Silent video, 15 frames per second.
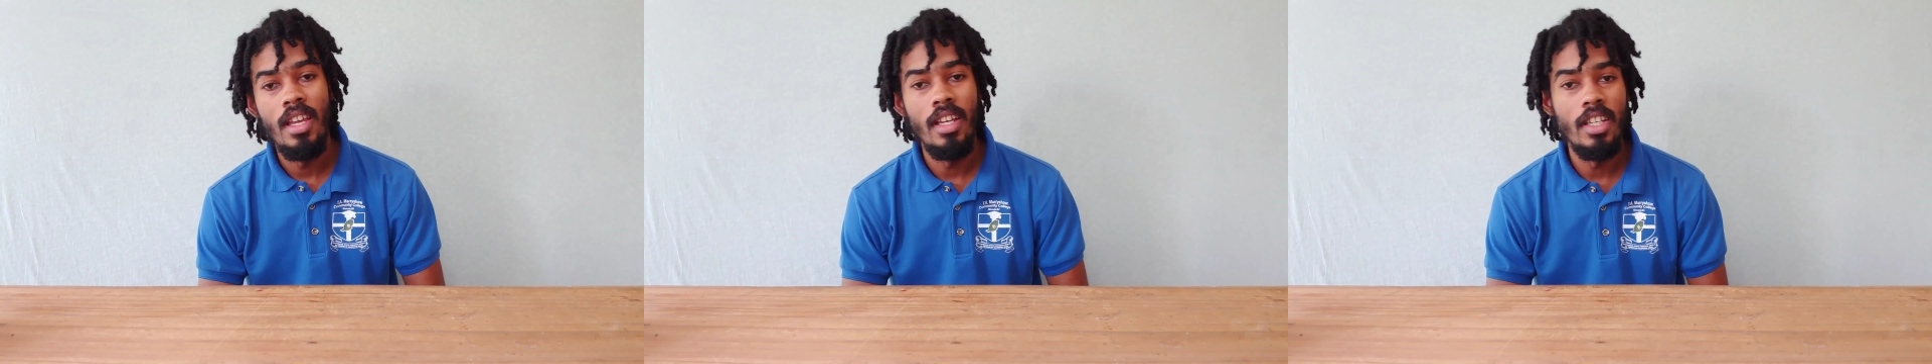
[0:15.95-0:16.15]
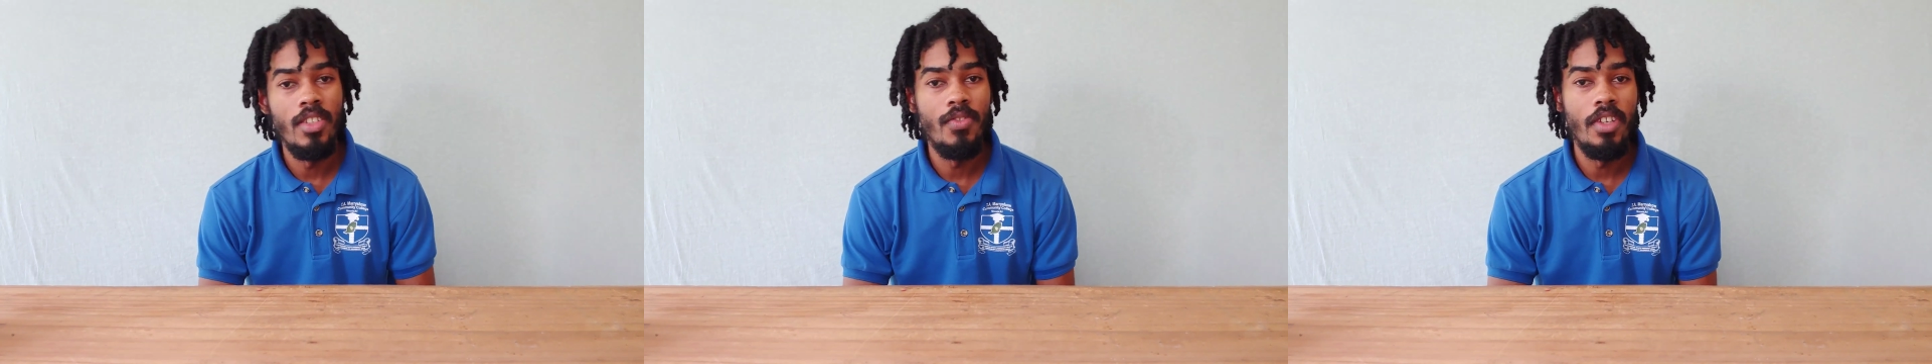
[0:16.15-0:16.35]

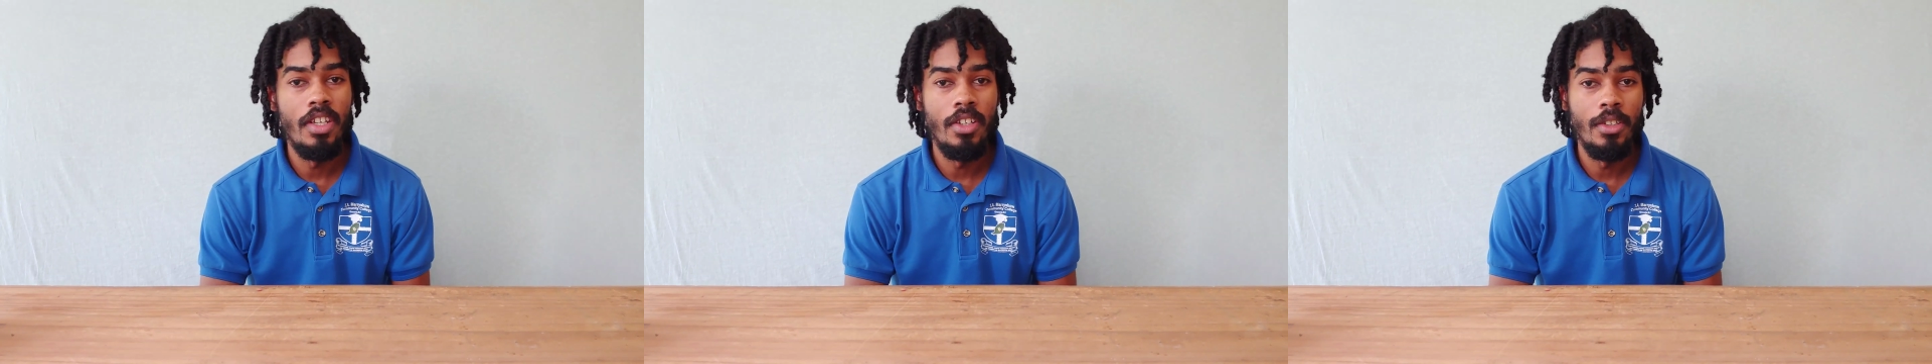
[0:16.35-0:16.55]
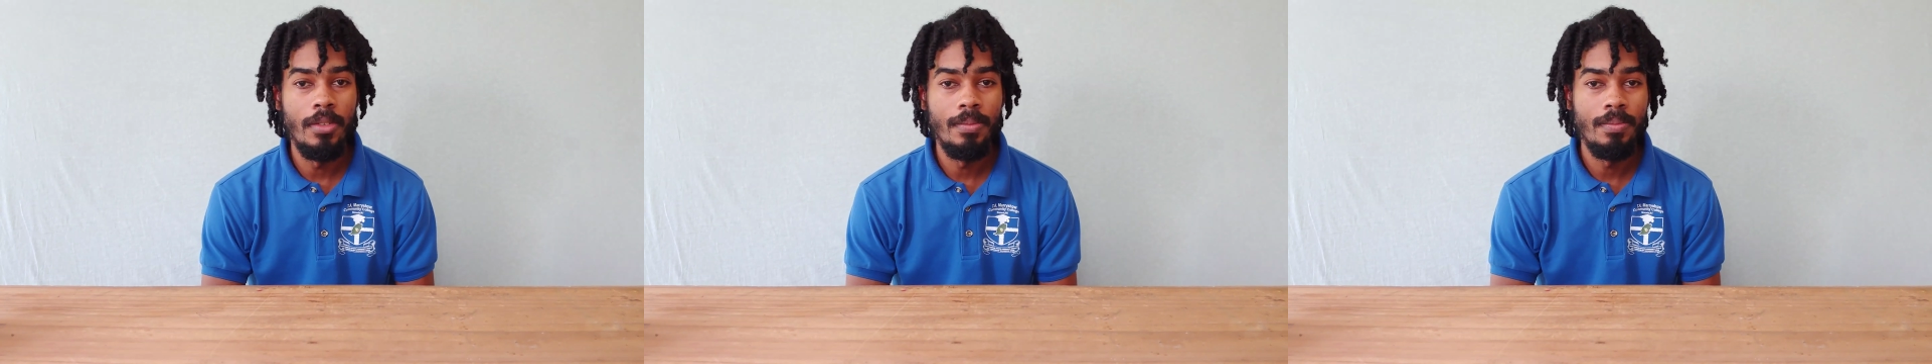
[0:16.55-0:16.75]
This
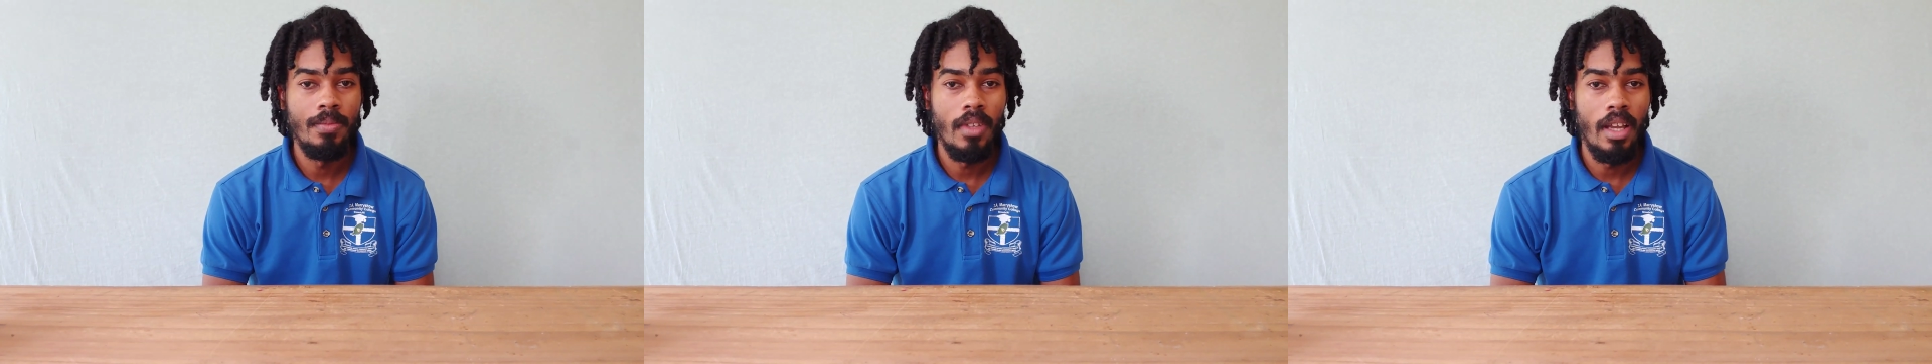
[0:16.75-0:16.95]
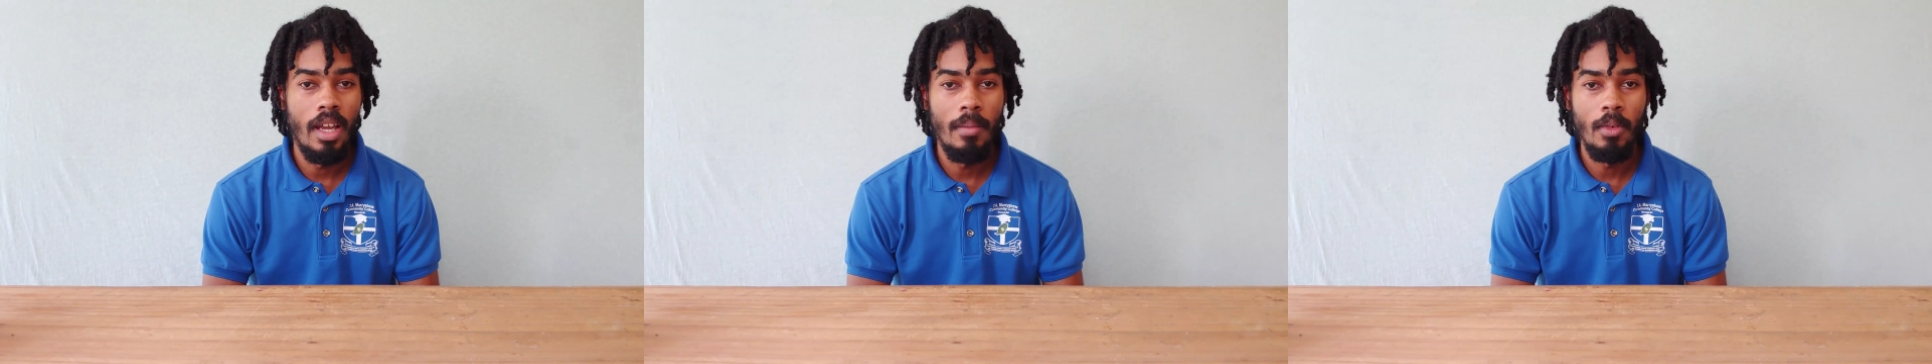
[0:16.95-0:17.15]
video,
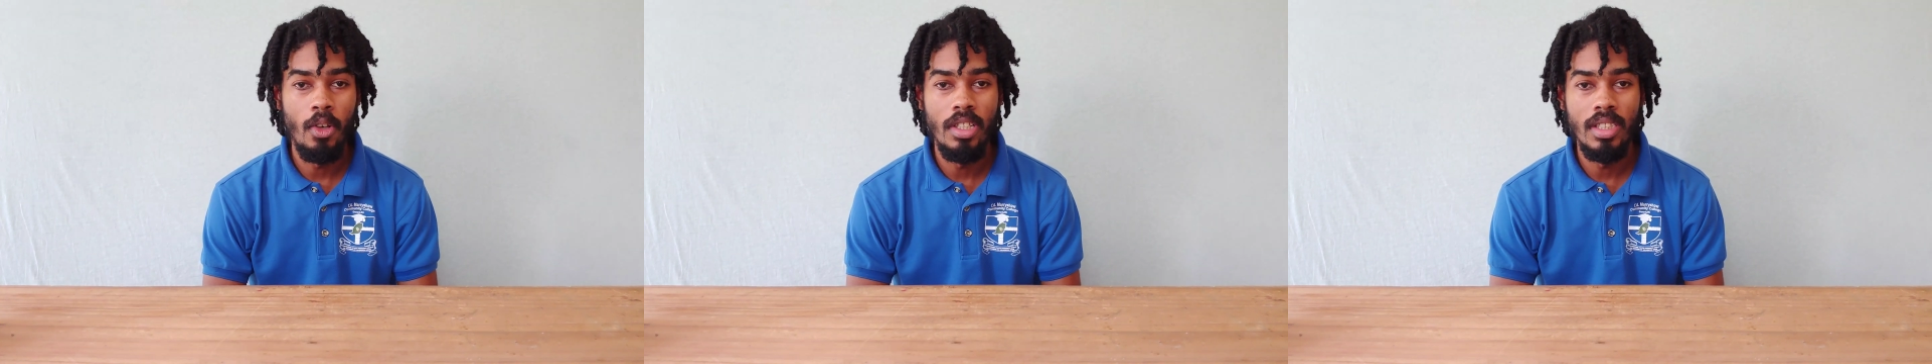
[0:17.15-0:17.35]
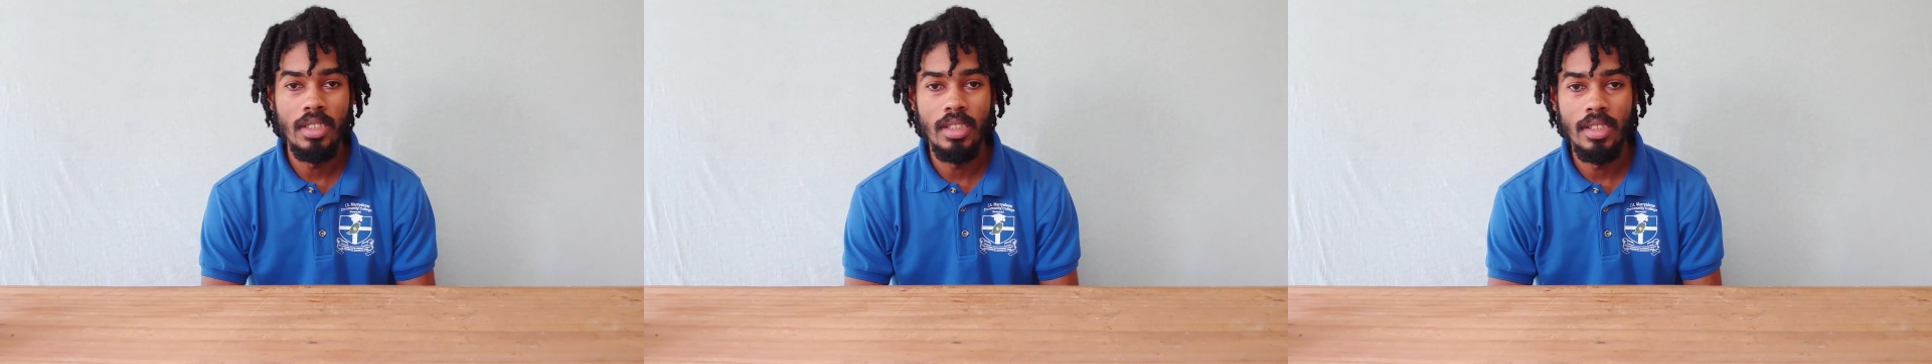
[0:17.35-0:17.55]
I am
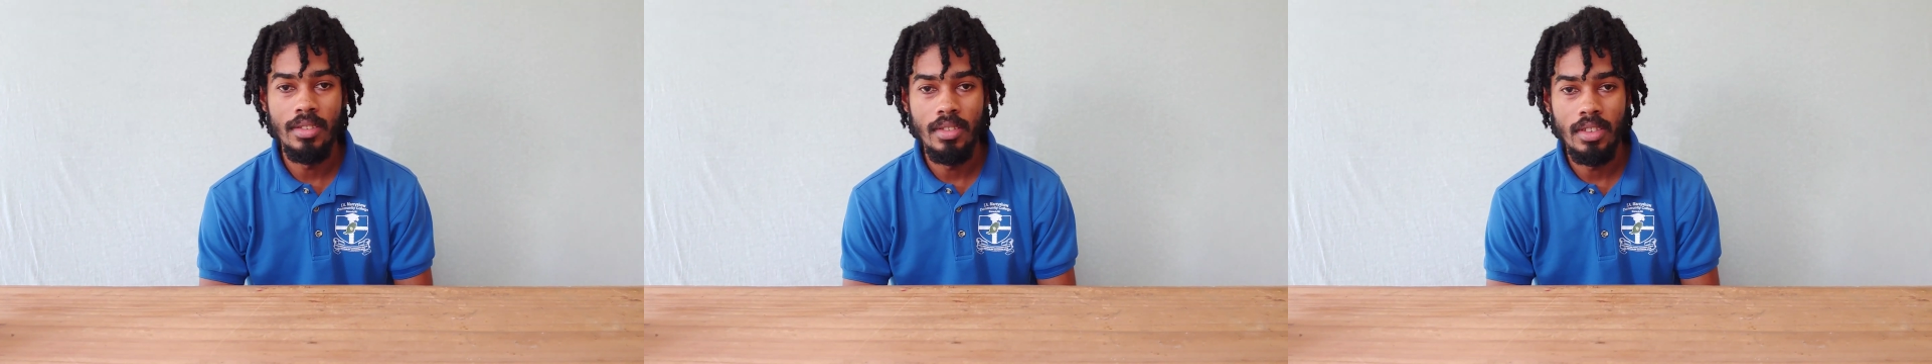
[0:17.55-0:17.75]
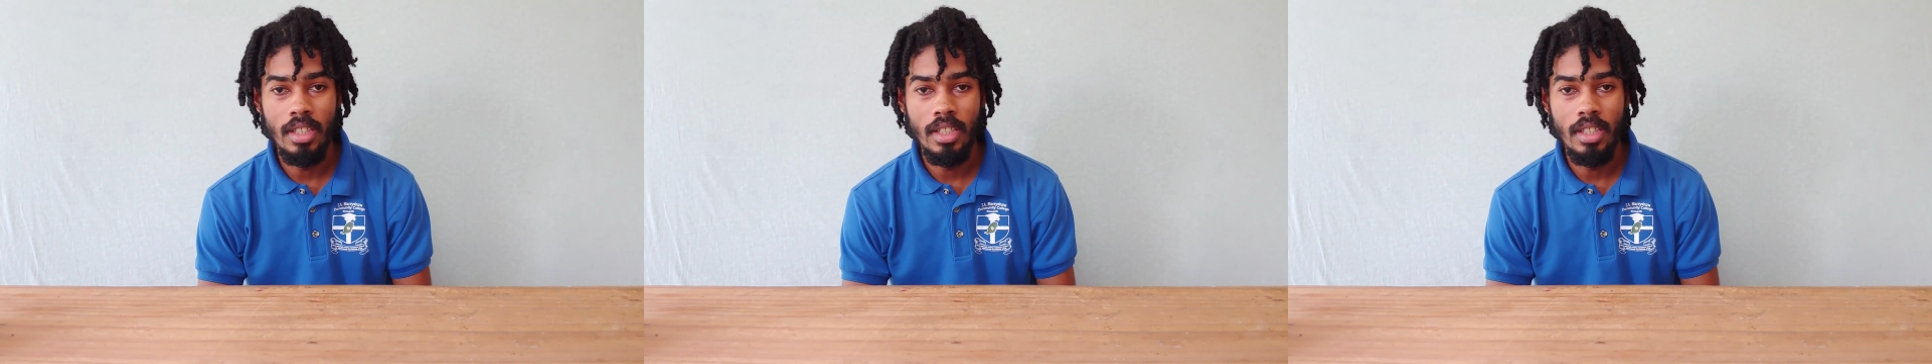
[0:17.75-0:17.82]
going to